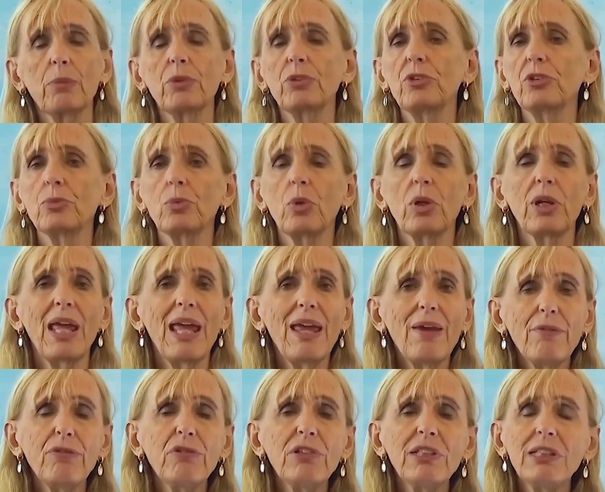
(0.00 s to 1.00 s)
which is what
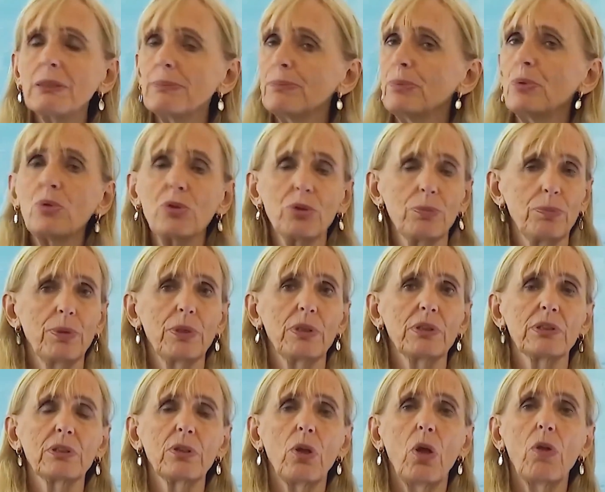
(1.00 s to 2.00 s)
every sports
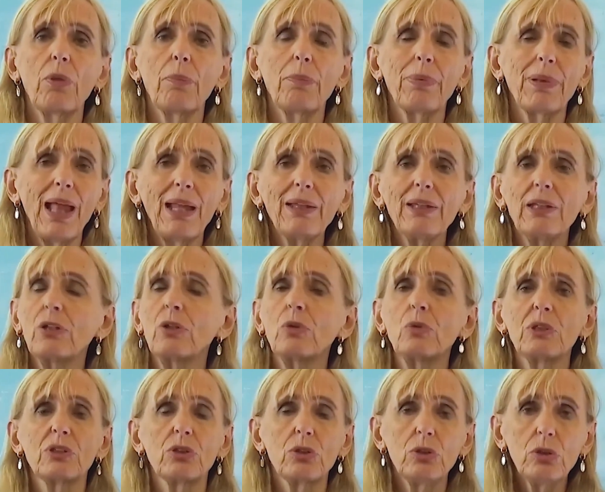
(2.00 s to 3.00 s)
person on the planet who
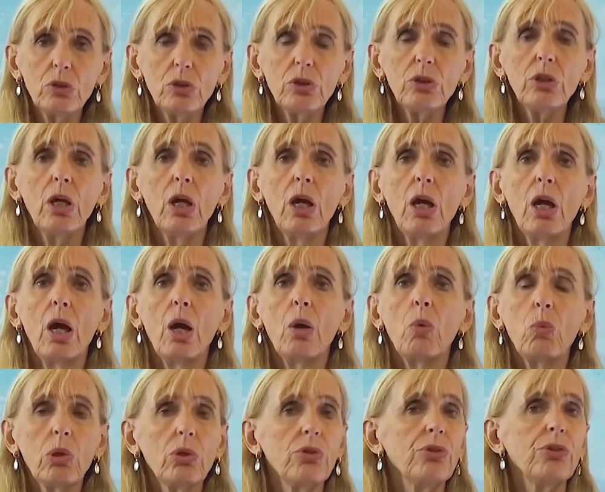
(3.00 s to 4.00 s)
is good
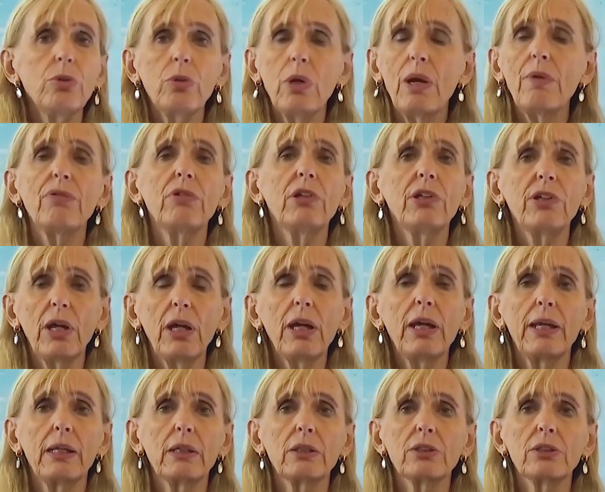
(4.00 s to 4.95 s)
will do every day.